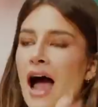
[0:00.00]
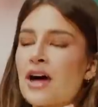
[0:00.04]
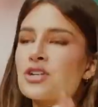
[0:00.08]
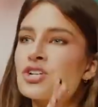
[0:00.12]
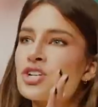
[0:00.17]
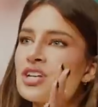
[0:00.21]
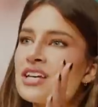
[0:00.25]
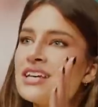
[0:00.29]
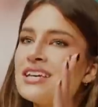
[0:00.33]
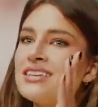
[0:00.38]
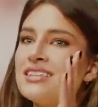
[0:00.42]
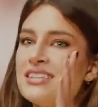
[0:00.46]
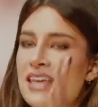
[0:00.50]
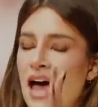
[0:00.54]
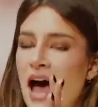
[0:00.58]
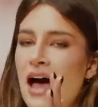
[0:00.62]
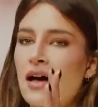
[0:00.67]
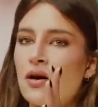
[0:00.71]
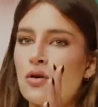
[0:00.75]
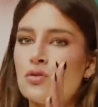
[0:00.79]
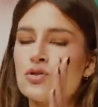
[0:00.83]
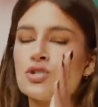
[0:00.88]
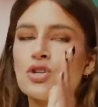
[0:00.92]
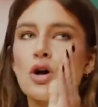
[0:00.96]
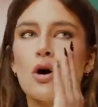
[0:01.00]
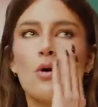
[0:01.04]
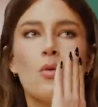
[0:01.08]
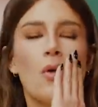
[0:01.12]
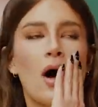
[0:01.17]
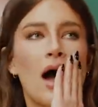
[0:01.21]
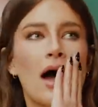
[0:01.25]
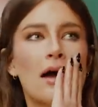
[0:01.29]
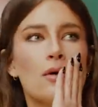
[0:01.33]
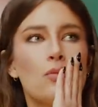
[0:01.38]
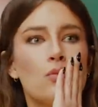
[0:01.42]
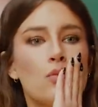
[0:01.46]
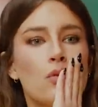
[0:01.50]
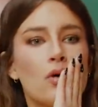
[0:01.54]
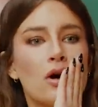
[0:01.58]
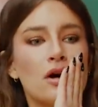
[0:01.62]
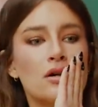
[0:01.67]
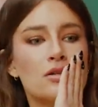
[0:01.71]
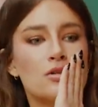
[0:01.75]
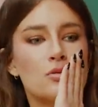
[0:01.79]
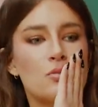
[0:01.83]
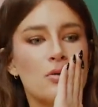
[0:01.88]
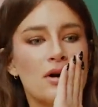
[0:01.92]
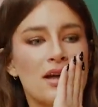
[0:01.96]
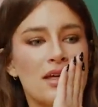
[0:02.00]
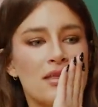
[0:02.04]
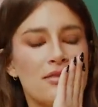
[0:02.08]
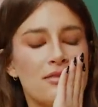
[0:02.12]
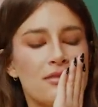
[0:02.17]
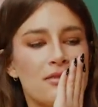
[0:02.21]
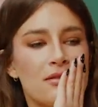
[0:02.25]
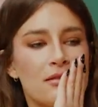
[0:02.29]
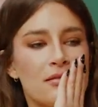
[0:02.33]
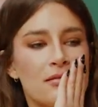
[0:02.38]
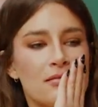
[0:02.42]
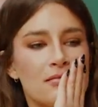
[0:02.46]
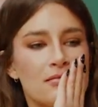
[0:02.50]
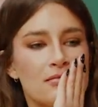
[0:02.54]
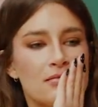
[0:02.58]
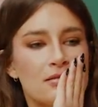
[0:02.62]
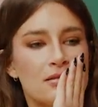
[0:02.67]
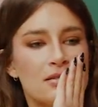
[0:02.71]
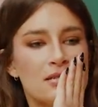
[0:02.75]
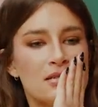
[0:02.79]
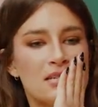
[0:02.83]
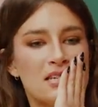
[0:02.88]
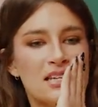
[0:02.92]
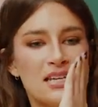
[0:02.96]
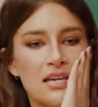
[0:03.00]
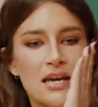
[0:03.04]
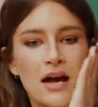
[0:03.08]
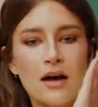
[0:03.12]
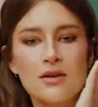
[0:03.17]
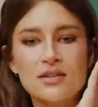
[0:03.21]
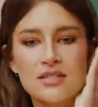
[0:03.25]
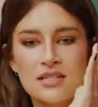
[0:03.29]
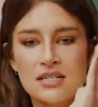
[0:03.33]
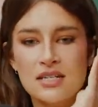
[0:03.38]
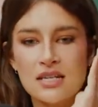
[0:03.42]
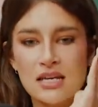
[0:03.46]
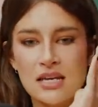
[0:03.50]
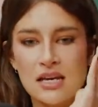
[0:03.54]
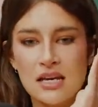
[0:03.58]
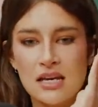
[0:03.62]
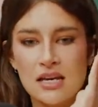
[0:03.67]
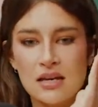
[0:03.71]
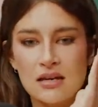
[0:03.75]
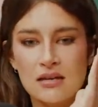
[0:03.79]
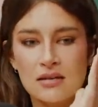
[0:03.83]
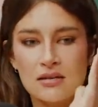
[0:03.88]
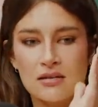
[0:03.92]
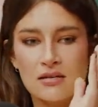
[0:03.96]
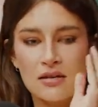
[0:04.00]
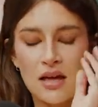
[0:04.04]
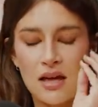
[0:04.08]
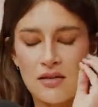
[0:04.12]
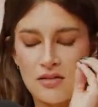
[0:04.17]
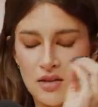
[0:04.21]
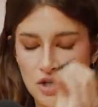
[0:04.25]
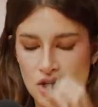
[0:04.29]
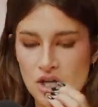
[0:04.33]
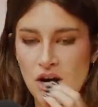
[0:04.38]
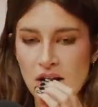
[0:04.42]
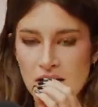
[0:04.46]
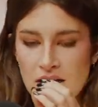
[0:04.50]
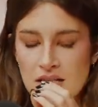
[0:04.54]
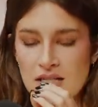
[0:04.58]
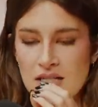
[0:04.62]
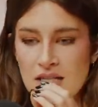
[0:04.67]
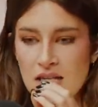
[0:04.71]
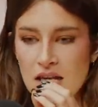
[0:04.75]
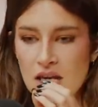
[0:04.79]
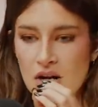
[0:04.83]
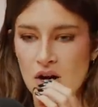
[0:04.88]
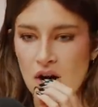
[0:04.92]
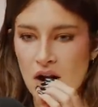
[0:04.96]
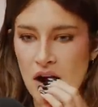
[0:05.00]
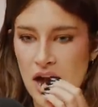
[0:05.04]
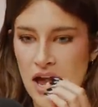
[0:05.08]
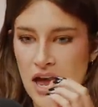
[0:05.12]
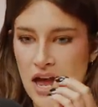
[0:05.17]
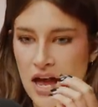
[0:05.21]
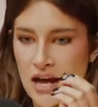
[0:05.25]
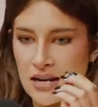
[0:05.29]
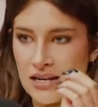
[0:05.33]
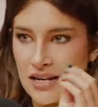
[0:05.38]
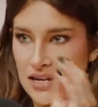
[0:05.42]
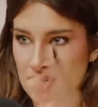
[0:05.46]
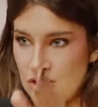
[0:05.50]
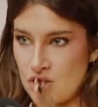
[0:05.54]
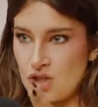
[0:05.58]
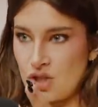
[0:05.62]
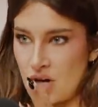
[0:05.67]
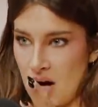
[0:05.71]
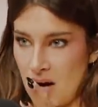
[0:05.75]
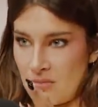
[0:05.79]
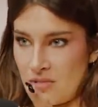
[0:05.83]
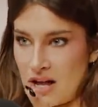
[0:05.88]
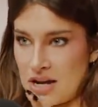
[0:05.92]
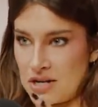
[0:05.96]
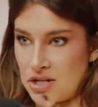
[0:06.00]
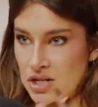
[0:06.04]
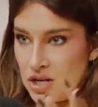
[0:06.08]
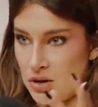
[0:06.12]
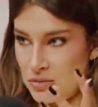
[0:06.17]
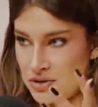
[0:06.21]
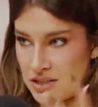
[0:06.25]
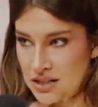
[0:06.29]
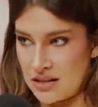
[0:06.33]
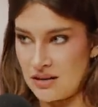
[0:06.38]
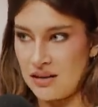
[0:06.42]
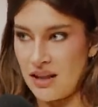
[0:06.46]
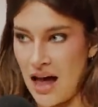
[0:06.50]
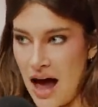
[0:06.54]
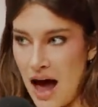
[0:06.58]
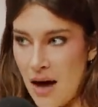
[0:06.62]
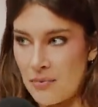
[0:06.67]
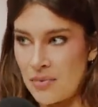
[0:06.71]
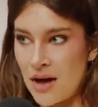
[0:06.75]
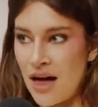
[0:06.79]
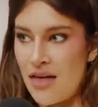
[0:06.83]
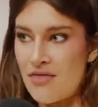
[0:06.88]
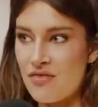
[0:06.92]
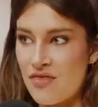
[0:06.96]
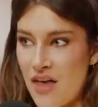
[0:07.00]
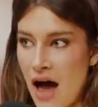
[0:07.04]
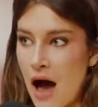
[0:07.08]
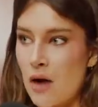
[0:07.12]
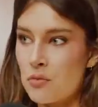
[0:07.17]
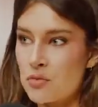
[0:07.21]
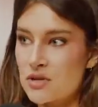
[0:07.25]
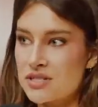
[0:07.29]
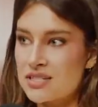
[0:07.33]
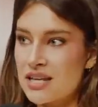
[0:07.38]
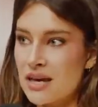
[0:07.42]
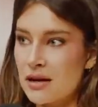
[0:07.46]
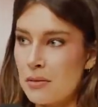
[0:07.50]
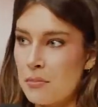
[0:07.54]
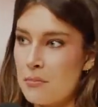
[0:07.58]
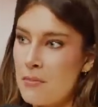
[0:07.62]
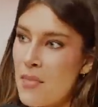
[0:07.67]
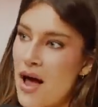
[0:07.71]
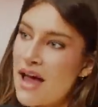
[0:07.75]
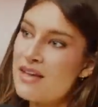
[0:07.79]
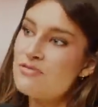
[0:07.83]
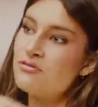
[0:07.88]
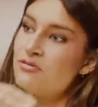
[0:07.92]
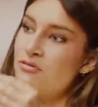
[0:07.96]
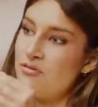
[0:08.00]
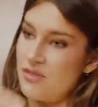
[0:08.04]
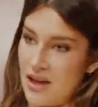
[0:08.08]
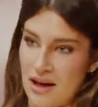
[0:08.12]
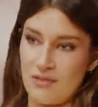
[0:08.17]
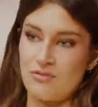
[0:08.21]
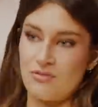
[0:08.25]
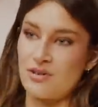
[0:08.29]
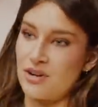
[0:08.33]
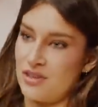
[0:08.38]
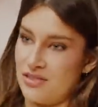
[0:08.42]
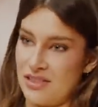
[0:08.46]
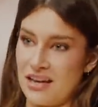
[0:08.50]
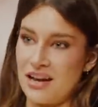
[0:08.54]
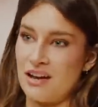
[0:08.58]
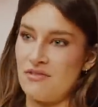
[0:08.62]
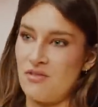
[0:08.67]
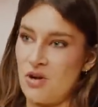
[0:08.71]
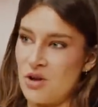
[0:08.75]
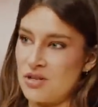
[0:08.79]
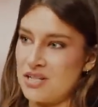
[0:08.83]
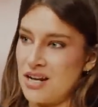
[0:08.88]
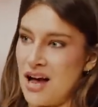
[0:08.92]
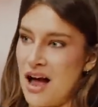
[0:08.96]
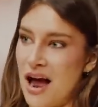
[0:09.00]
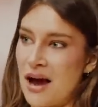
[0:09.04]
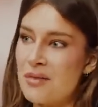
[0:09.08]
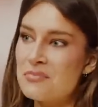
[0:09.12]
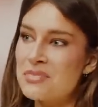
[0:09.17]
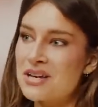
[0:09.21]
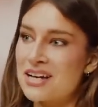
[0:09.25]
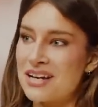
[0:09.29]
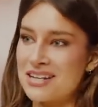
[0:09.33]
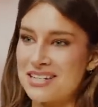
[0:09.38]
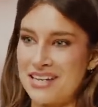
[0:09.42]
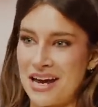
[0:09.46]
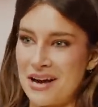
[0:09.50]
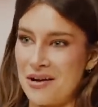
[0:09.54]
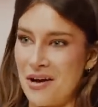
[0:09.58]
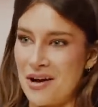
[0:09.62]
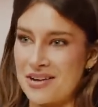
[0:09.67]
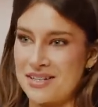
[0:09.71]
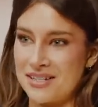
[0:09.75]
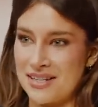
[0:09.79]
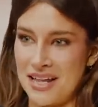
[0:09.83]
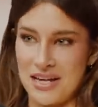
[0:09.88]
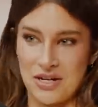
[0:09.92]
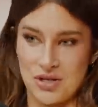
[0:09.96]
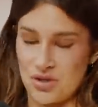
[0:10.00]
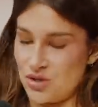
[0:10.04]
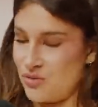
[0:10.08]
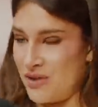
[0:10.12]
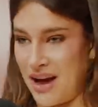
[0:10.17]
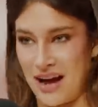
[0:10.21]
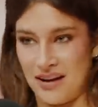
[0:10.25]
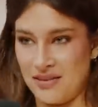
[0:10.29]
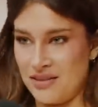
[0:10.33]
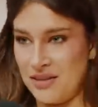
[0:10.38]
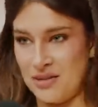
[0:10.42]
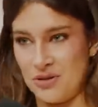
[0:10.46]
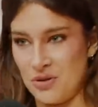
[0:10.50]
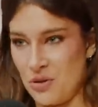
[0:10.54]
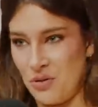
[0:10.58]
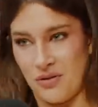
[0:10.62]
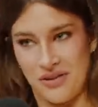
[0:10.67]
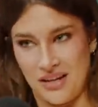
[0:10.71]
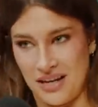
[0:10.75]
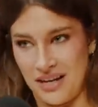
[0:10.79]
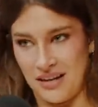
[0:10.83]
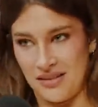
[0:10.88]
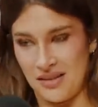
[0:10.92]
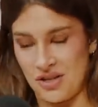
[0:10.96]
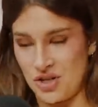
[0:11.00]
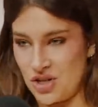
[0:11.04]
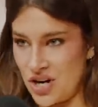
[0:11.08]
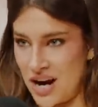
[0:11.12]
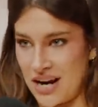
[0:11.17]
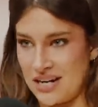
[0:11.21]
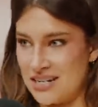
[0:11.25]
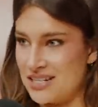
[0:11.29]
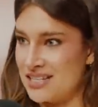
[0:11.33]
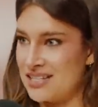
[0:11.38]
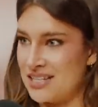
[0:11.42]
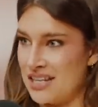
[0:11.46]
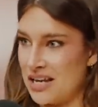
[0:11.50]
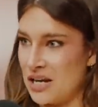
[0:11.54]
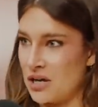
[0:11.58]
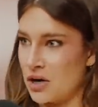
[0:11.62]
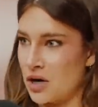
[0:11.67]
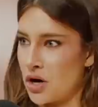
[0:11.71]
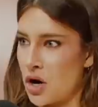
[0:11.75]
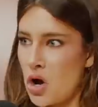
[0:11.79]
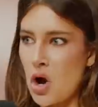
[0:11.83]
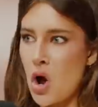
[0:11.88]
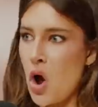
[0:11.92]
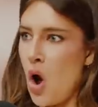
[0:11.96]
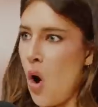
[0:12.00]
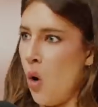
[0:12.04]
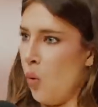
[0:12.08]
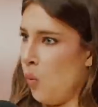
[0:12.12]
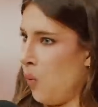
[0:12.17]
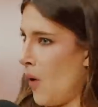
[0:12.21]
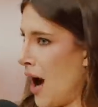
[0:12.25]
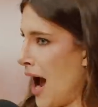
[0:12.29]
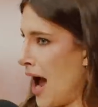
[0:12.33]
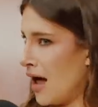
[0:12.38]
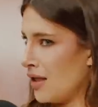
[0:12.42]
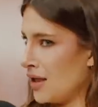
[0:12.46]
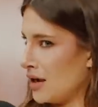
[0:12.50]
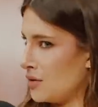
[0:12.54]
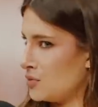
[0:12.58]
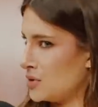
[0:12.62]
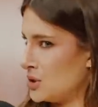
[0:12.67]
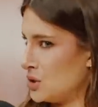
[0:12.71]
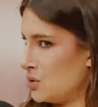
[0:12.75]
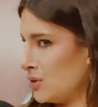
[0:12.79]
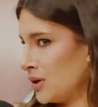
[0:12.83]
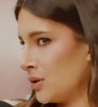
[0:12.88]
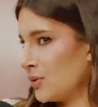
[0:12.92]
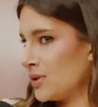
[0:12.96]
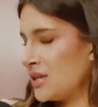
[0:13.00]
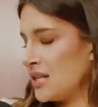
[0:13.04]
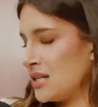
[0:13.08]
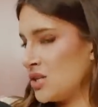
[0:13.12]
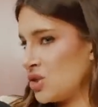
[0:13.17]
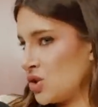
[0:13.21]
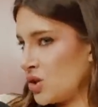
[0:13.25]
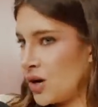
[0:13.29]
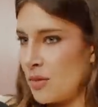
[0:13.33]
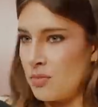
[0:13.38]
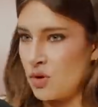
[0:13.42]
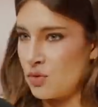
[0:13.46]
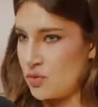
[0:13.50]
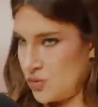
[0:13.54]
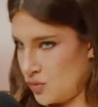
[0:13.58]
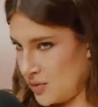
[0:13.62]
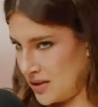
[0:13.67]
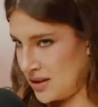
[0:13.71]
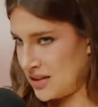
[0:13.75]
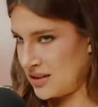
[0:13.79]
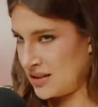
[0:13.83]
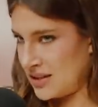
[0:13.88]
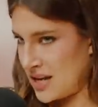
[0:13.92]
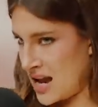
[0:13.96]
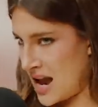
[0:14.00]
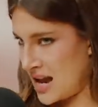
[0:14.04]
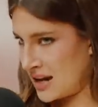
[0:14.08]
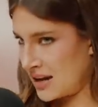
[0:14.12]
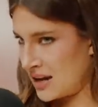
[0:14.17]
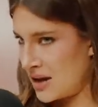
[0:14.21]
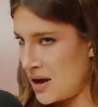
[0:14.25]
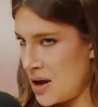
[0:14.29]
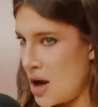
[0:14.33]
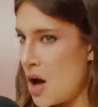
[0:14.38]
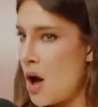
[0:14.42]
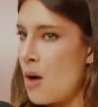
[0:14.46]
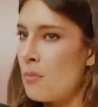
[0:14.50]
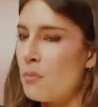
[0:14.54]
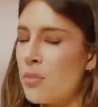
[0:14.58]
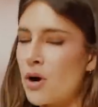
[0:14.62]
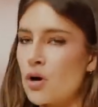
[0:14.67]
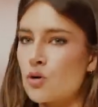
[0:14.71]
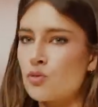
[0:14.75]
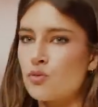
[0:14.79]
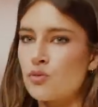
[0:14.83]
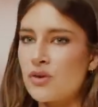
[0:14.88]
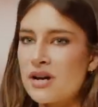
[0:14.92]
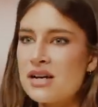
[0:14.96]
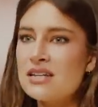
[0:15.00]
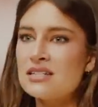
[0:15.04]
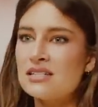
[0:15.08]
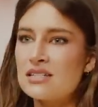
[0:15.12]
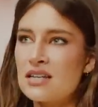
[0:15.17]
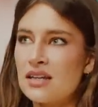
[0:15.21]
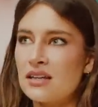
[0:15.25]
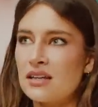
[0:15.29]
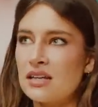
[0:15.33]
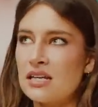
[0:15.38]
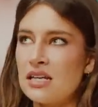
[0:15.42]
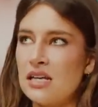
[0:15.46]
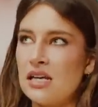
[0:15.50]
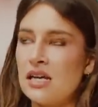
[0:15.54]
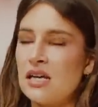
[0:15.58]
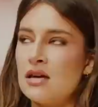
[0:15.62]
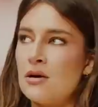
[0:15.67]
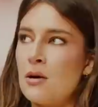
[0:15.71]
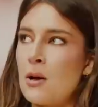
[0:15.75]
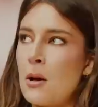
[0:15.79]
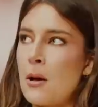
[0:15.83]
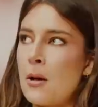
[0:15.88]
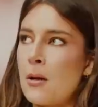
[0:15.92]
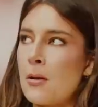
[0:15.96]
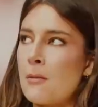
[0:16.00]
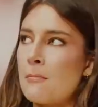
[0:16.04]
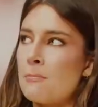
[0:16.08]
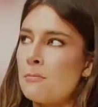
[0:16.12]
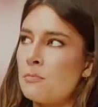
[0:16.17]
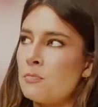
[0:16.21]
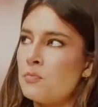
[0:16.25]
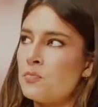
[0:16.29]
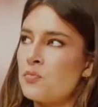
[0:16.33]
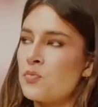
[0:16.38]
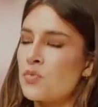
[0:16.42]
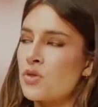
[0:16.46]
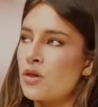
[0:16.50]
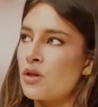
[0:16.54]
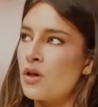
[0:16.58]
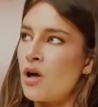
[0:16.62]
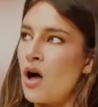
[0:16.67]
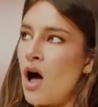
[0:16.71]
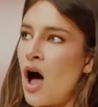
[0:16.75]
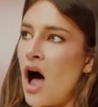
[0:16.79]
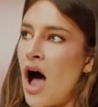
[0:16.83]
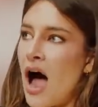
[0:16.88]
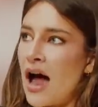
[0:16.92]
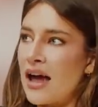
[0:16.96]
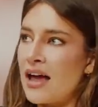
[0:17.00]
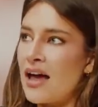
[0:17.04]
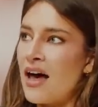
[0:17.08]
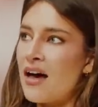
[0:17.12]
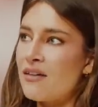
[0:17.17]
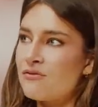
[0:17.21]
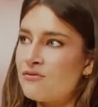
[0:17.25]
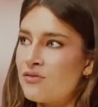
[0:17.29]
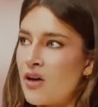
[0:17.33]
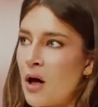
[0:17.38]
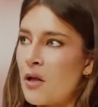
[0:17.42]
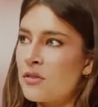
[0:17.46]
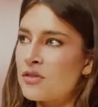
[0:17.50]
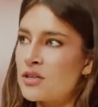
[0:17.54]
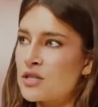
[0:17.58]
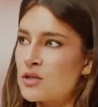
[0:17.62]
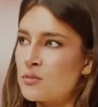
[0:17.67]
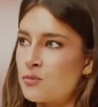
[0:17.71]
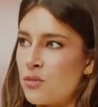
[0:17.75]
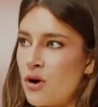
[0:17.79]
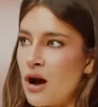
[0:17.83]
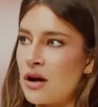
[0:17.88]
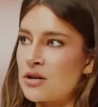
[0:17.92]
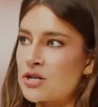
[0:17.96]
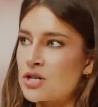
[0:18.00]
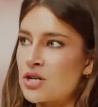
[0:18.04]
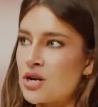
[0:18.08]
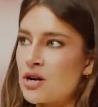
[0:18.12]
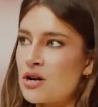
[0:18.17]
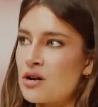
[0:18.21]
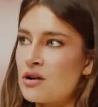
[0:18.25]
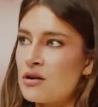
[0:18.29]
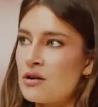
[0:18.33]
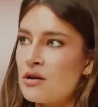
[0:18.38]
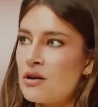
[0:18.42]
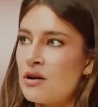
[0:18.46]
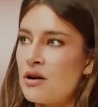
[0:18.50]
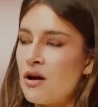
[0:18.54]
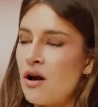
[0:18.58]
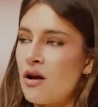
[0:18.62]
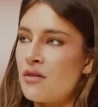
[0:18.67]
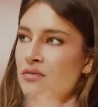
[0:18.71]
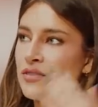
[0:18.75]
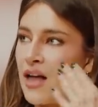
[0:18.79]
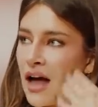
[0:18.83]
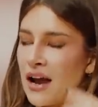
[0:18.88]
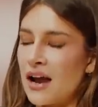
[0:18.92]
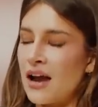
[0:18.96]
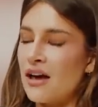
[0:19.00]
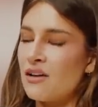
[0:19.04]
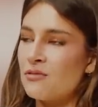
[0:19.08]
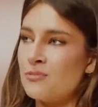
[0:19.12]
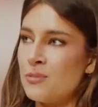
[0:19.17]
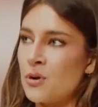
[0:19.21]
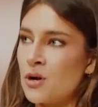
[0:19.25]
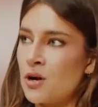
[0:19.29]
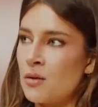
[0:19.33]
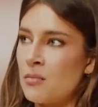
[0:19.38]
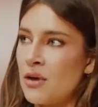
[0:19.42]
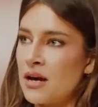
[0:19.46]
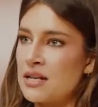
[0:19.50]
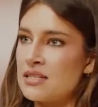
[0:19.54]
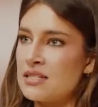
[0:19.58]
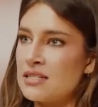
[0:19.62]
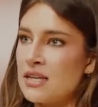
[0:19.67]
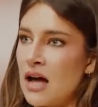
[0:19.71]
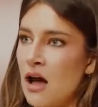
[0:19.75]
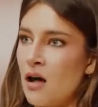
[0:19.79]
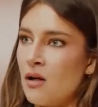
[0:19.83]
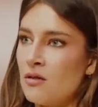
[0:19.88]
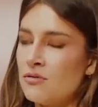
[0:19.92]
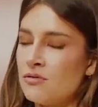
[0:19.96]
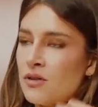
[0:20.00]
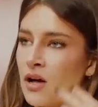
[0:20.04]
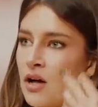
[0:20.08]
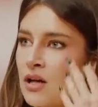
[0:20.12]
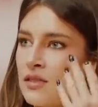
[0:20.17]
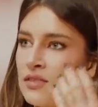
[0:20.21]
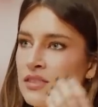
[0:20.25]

Actually, yeah. So I worked with TCL, the Chinese Theater and Instagram last year it was a collab. Wow. And that was like my favorite thing of all time because I got to like direct this whole thing in the Chinese Theater mm -hmm. while I was doing it with Instagram. It was really sick. Yes. But recently I have felt this pressure that I have put on myself.